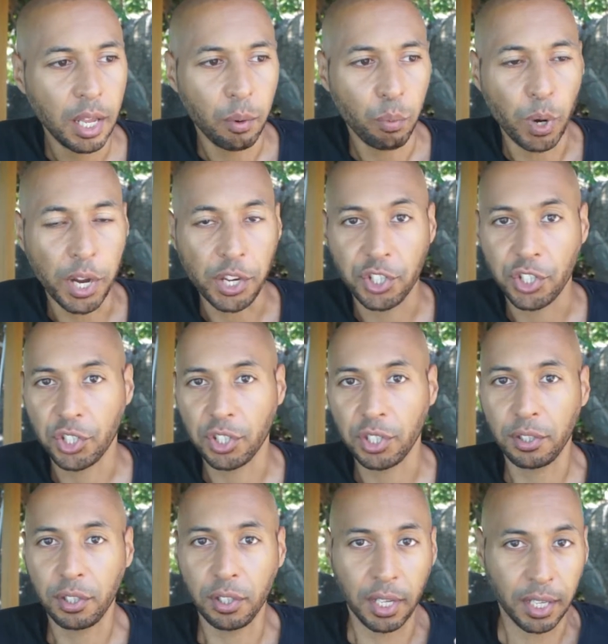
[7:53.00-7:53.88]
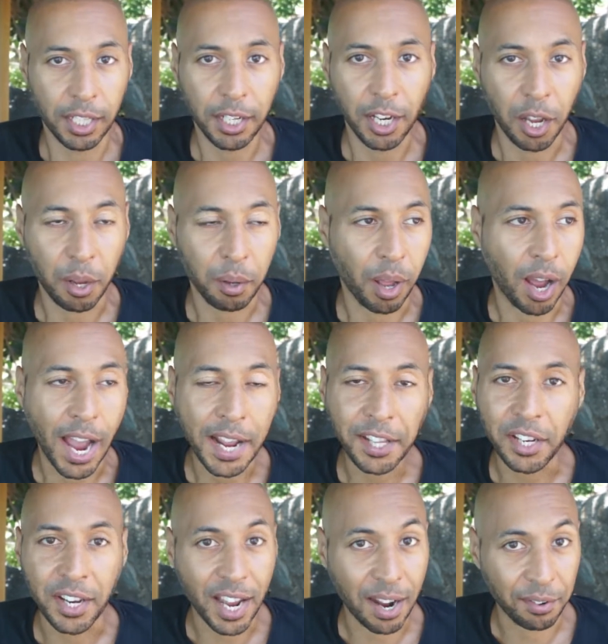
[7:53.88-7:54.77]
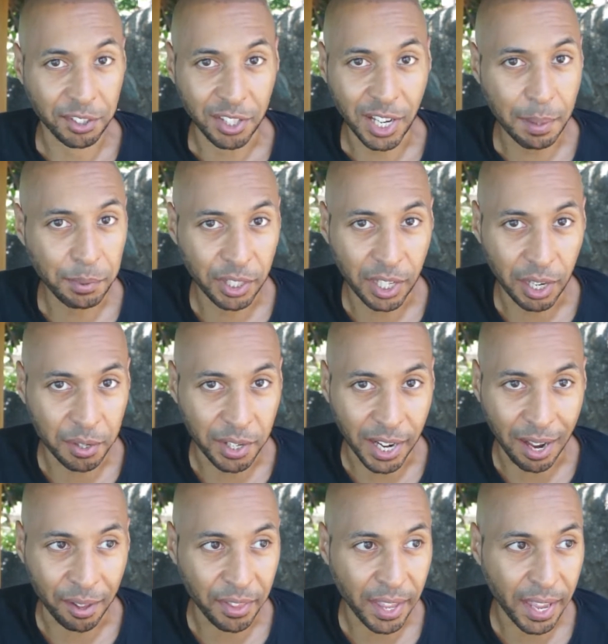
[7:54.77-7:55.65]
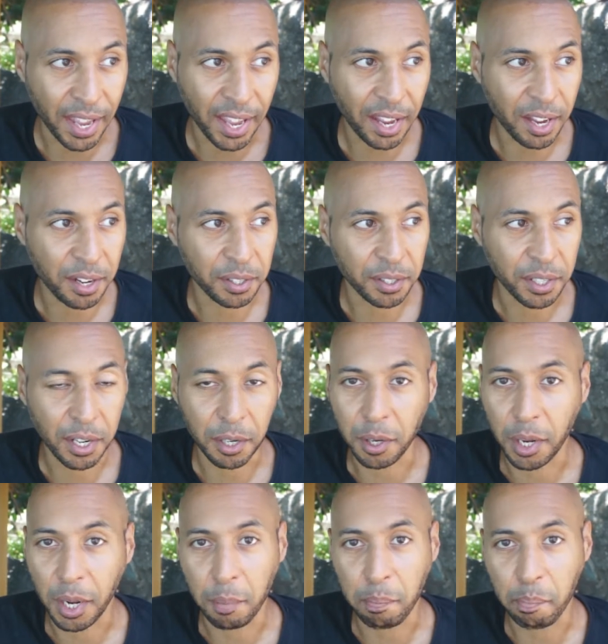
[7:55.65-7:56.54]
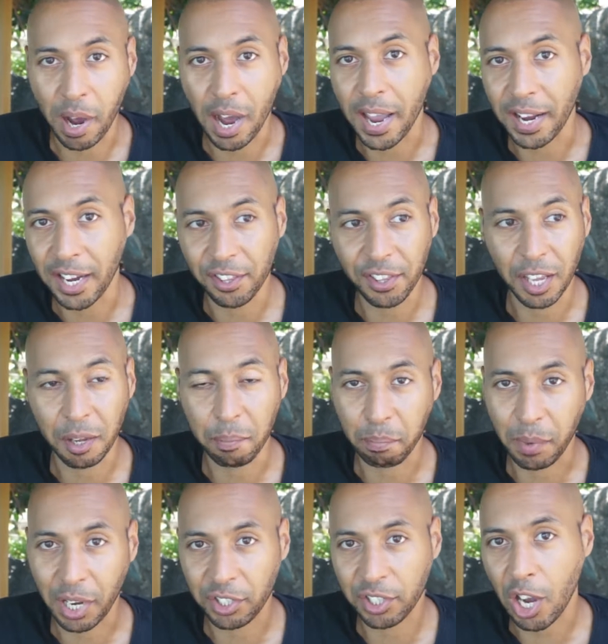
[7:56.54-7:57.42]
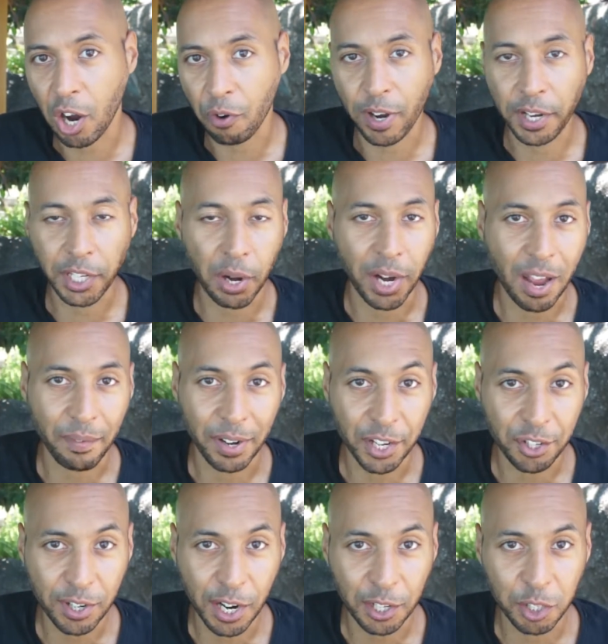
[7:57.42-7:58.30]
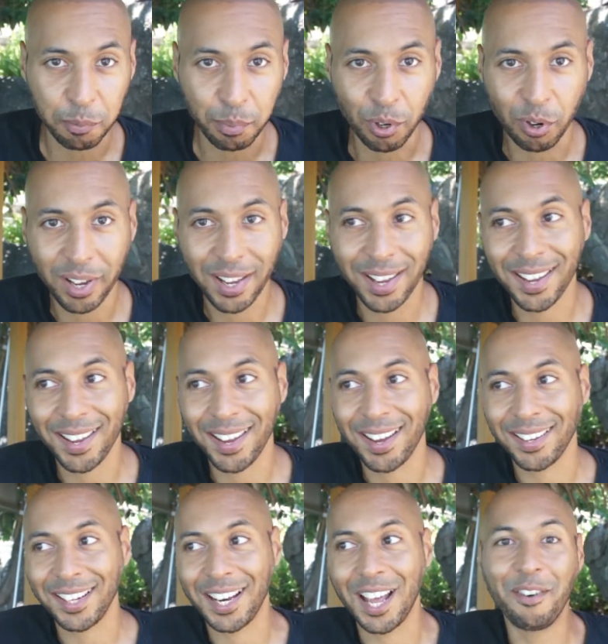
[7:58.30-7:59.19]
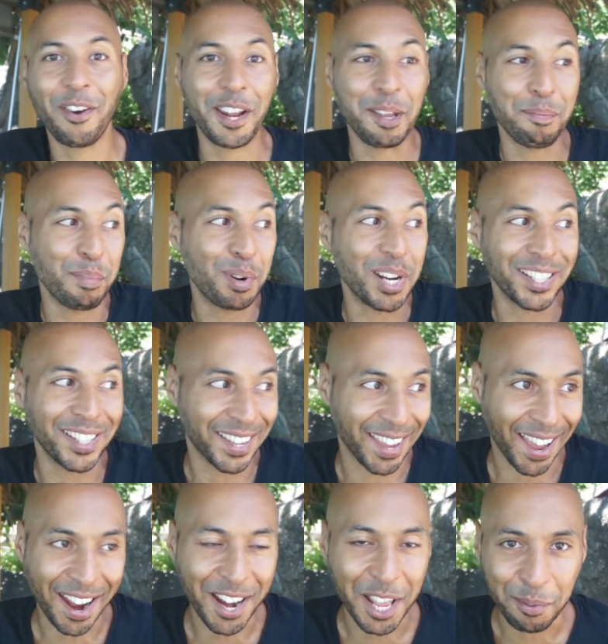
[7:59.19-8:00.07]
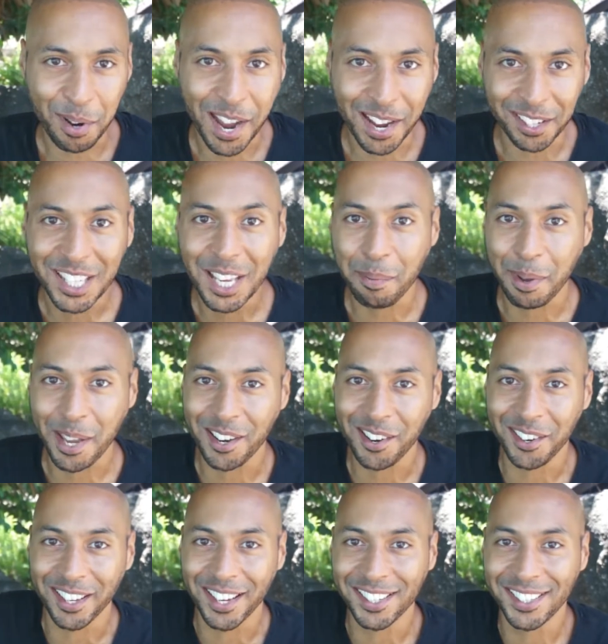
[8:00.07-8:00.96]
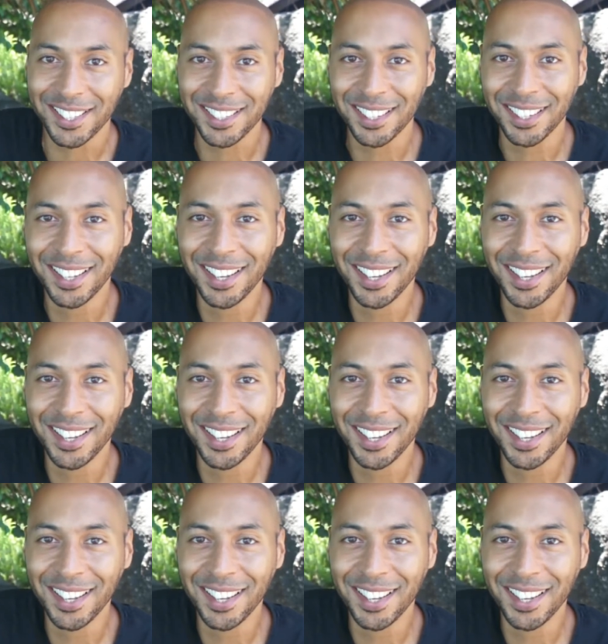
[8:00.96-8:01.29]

which, you know, I didn't have time to go down there and buy anything for myself. I don't have any transport here. I didn't have any money to get anywhere, to be honest.